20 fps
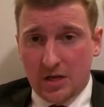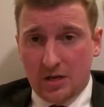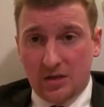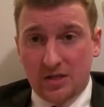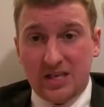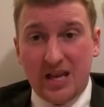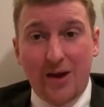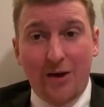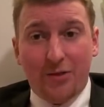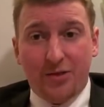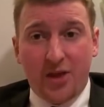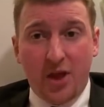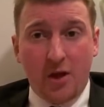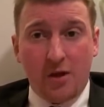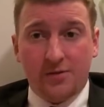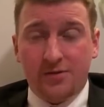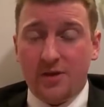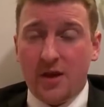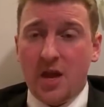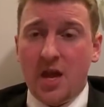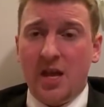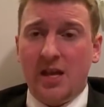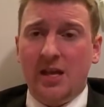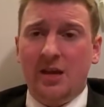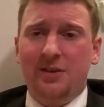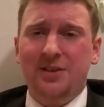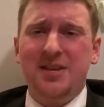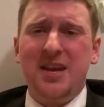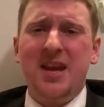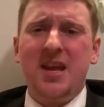This healthcare thing,
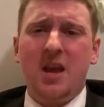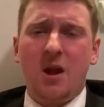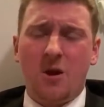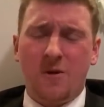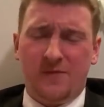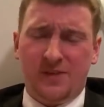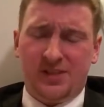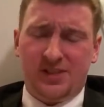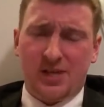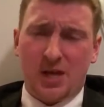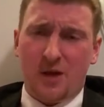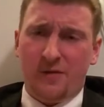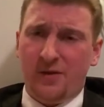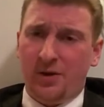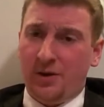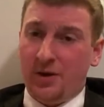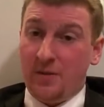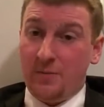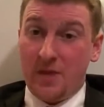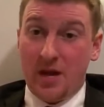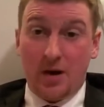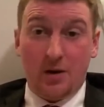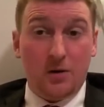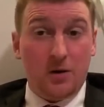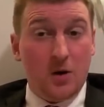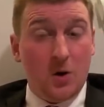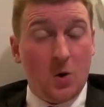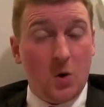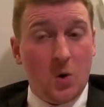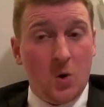it'll take care of itself. It'll get better.
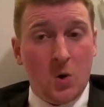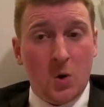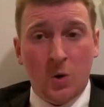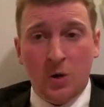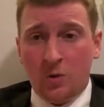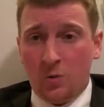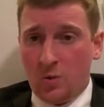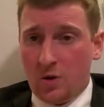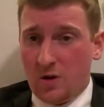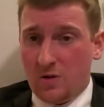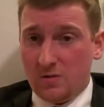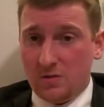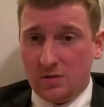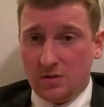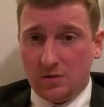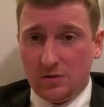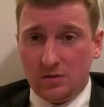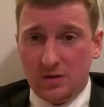No, it won't.